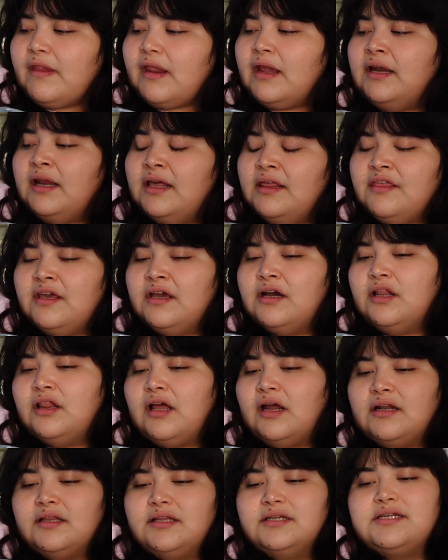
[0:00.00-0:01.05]
And I think a
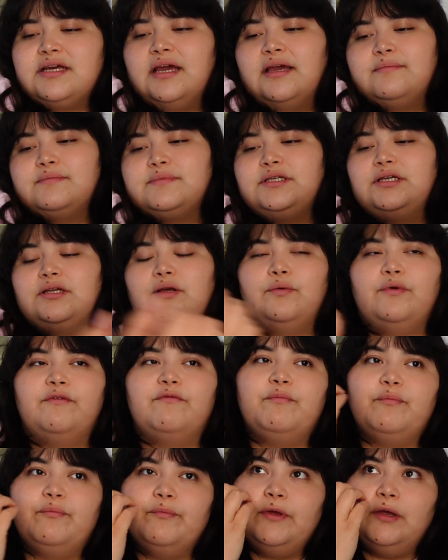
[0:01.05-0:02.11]
lot of the times, you know,
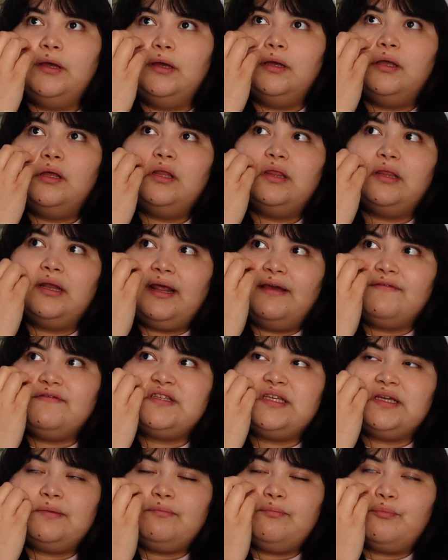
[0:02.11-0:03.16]
that I've
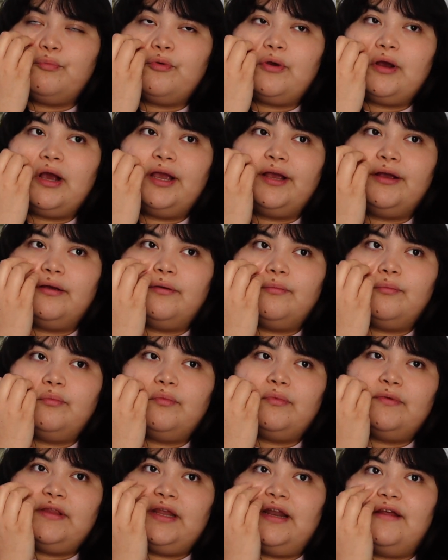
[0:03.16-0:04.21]
seen
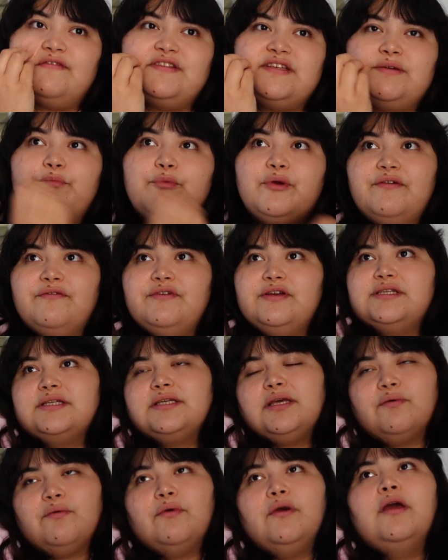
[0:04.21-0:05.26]

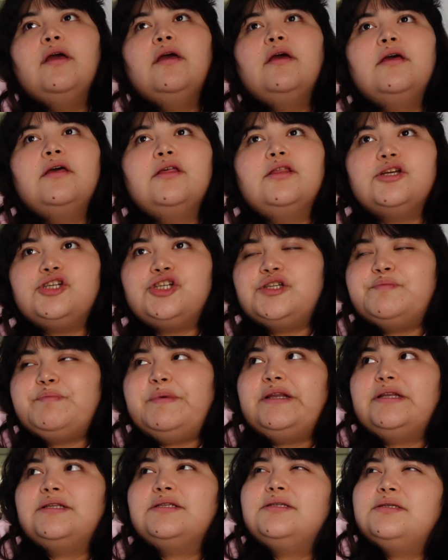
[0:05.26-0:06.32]
previously, there's just
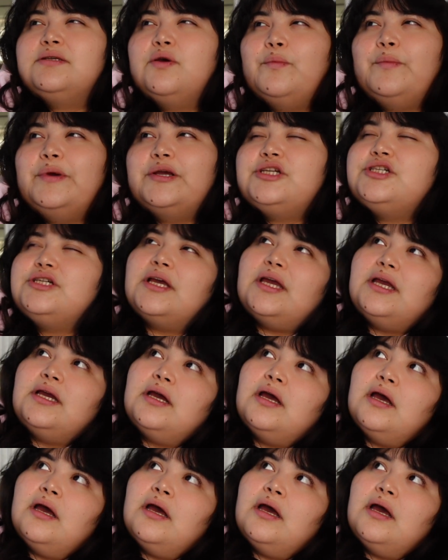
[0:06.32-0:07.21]
been so much like